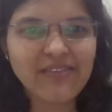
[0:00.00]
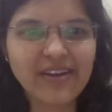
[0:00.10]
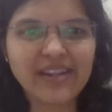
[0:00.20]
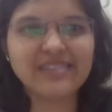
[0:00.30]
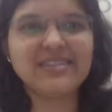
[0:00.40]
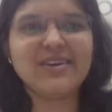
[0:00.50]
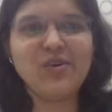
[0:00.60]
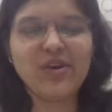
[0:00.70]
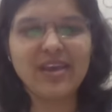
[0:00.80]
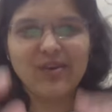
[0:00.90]
Fantastic.
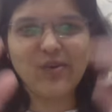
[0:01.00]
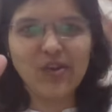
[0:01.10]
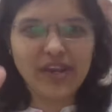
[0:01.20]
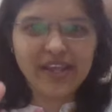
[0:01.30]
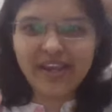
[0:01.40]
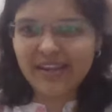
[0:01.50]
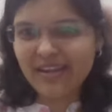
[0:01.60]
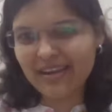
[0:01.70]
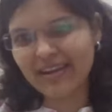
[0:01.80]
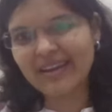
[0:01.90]
Okay,
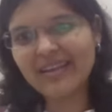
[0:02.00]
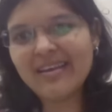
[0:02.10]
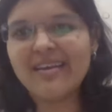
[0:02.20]
great.